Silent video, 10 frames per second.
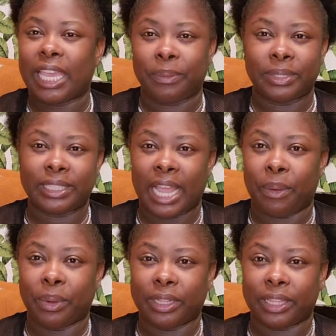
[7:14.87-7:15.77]
it was
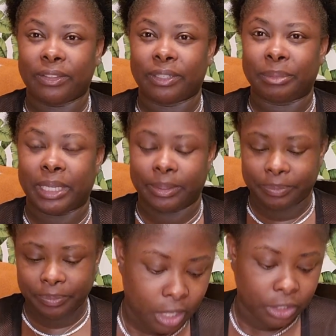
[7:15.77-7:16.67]
not worth it to me.
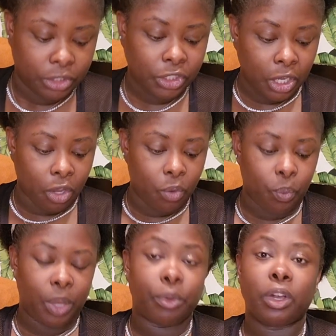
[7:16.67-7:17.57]
So
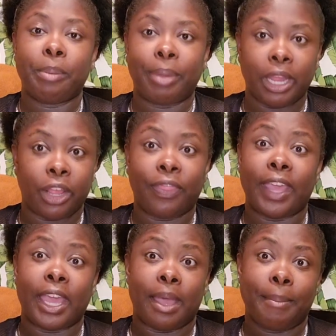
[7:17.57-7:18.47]
we will compare
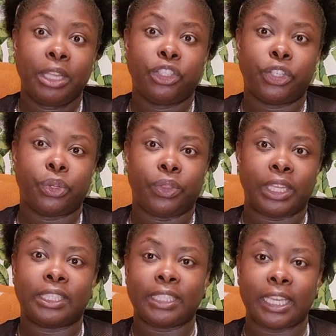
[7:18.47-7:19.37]
them to
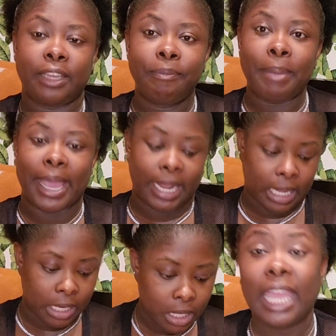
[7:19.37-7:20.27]
the Steve
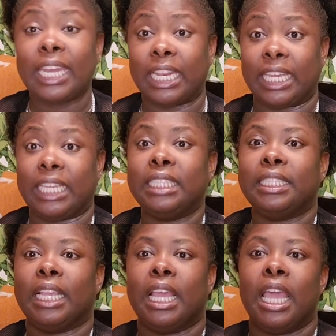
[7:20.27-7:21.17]
Madden Kinleys.
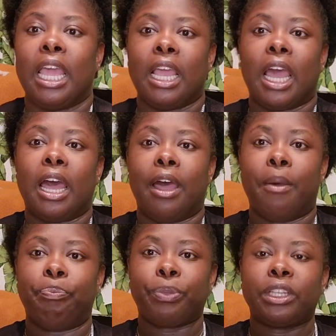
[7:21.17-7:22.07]

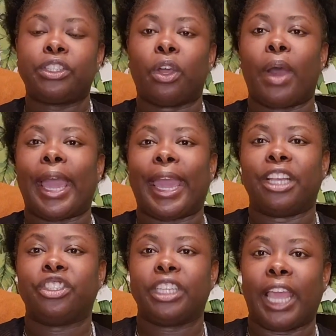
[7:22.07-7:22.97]
So I
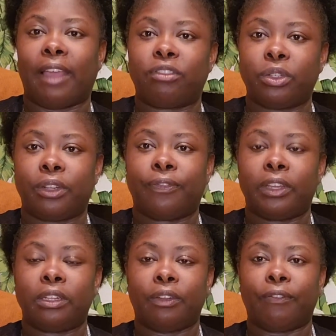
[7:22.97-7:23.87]
actually have two
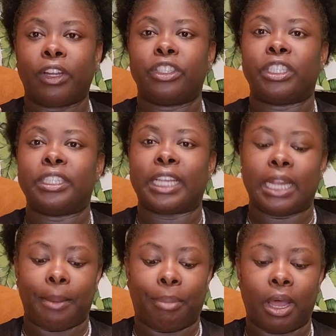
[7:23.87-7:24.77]
different versions,
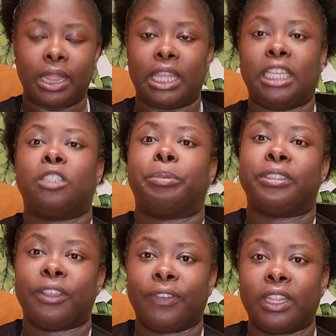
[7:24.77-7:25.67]
and I bought these
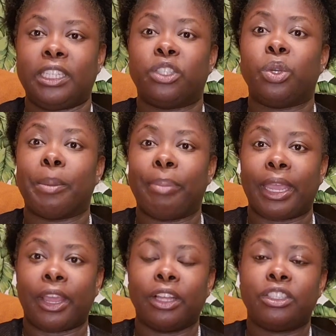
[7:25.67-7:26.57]
specifically to
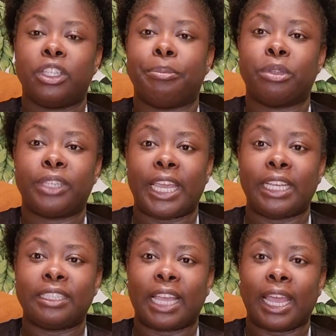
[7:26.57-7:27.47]
compare to the
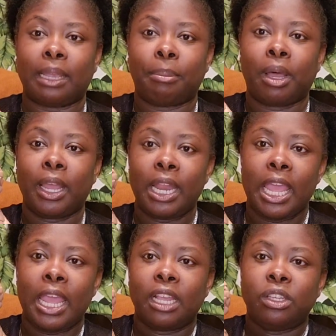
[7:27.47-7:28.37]
Bottegas that I had bought.
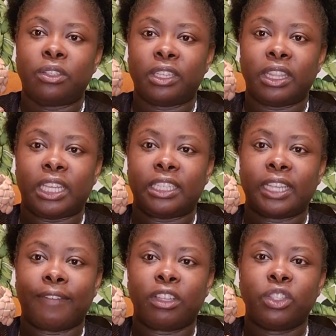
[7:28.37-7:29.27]
You see, these
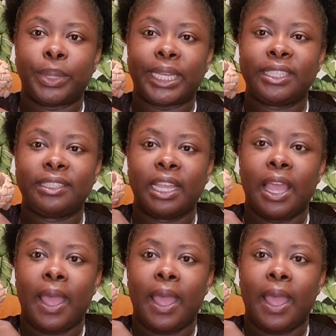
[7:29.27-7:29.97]
have the twist,